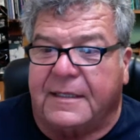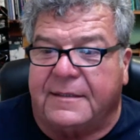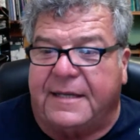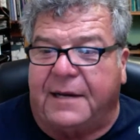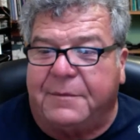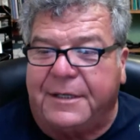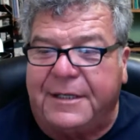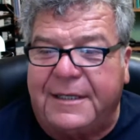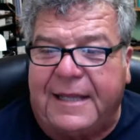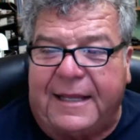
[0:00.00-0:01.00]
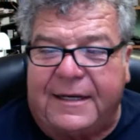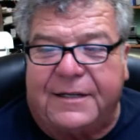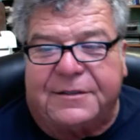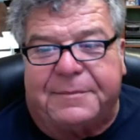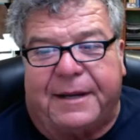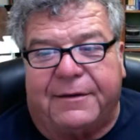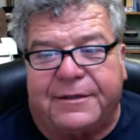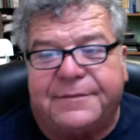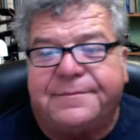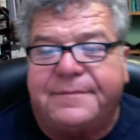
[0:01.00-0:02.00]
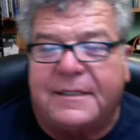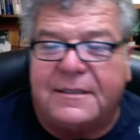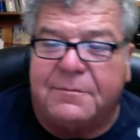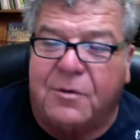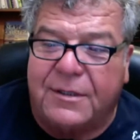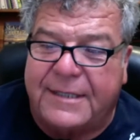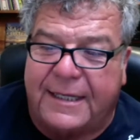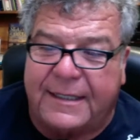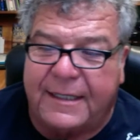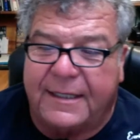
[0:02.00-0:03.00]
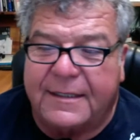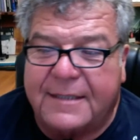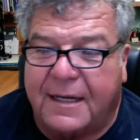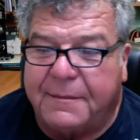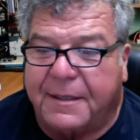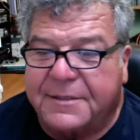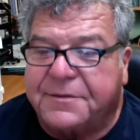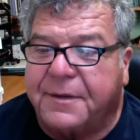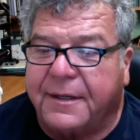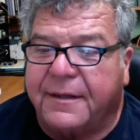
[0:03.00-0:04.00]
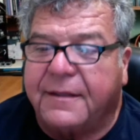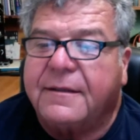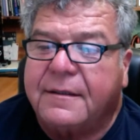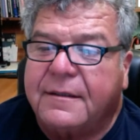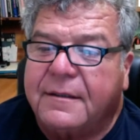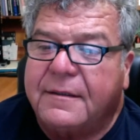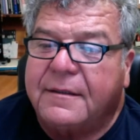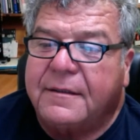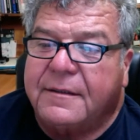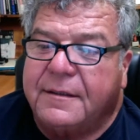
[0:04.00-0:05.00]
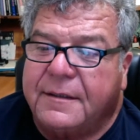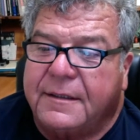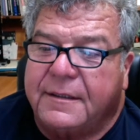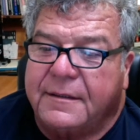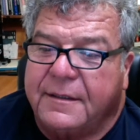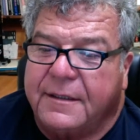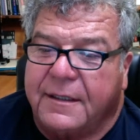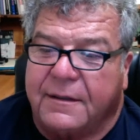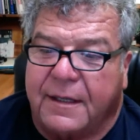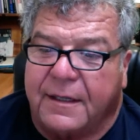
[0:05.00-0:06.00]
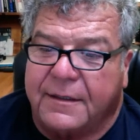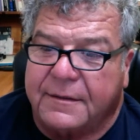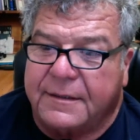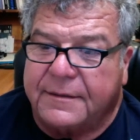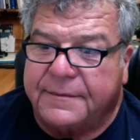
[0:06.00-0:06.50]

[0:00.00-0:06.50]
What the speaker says: Camera, you could land a 100-pounder. It's more technique. It's not about strength. You could learn how to do it.